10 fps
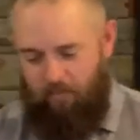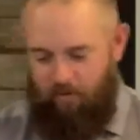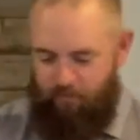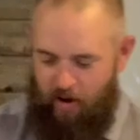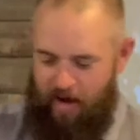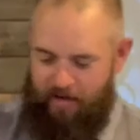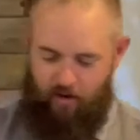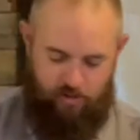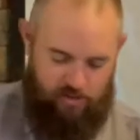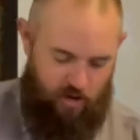we find
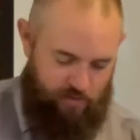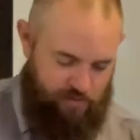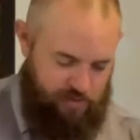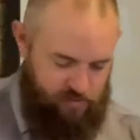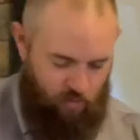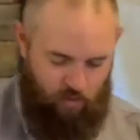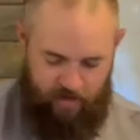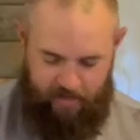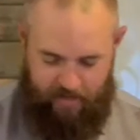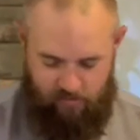ourselves this
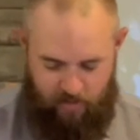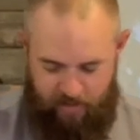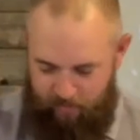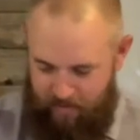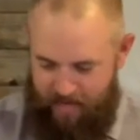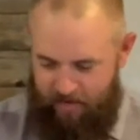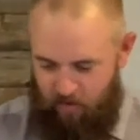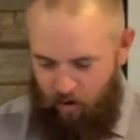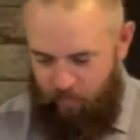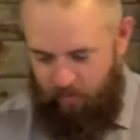morning as we begin to
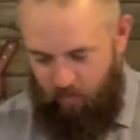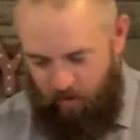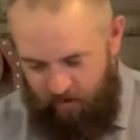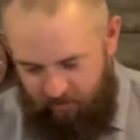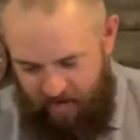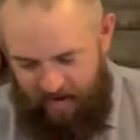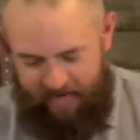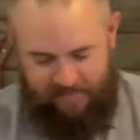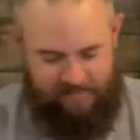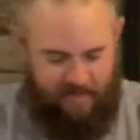open the Word of God
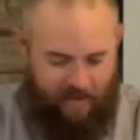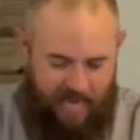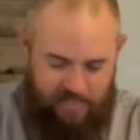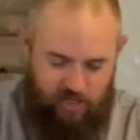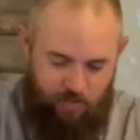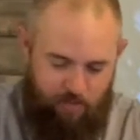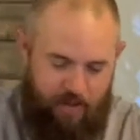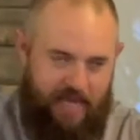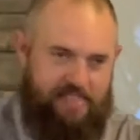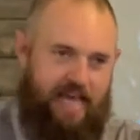as, as human
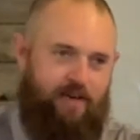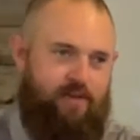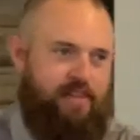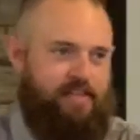beings having the